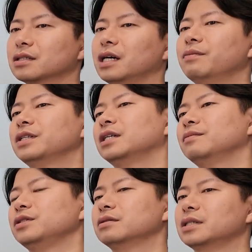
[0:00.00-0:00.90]
So every
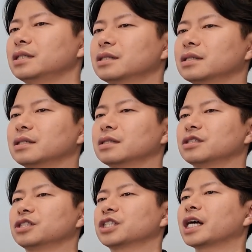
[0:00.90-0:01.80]
team uses
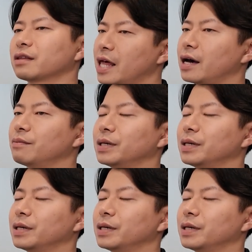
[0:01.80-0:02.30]
chat now,